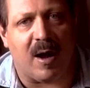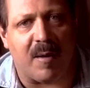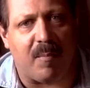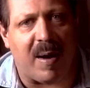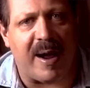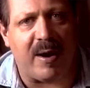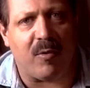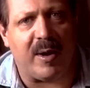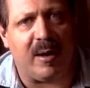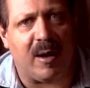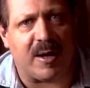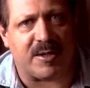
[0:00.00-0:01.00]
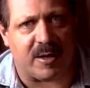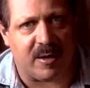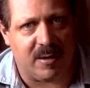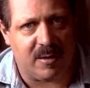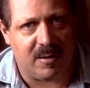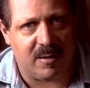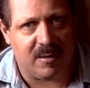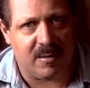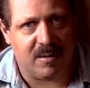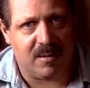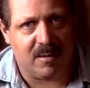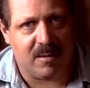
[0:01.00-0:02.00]
on binary logic,
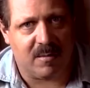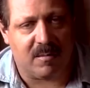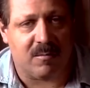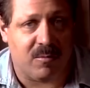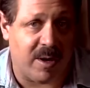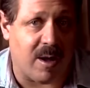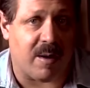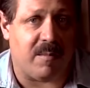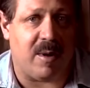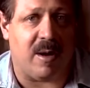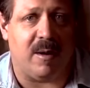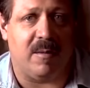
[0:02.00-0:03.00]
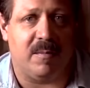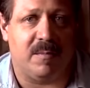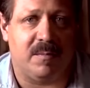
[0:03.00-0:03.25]
we got it made.